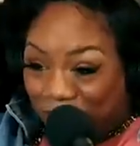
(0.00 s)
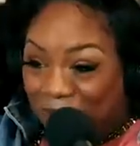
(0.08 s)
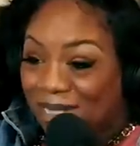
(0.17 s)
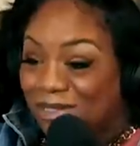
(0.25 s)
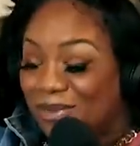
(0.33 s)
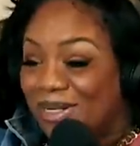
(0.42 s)

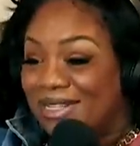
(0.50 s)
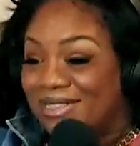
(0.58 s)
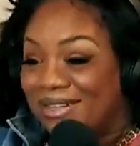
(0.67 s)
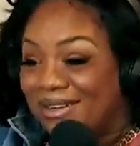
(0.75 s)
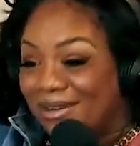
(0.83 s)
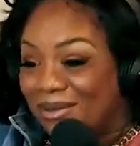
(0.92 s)
Patrick
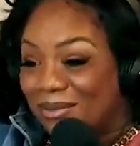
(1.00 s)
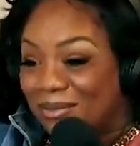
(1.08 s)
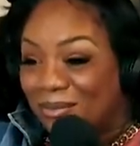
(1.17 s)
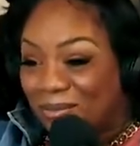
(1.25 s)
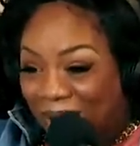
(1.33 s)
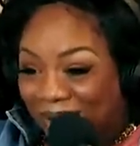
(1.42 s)
is a
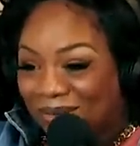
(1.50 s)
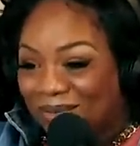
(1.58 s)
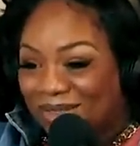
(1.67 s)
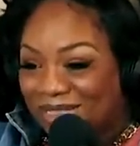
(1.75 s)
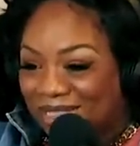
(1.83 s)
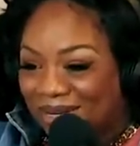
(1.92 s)
writer the
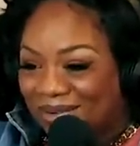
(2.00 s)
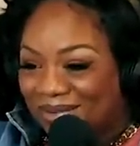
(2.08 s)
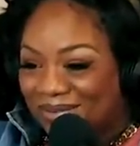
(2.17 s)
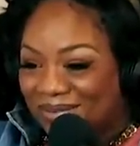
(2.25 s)
on the greatest, show.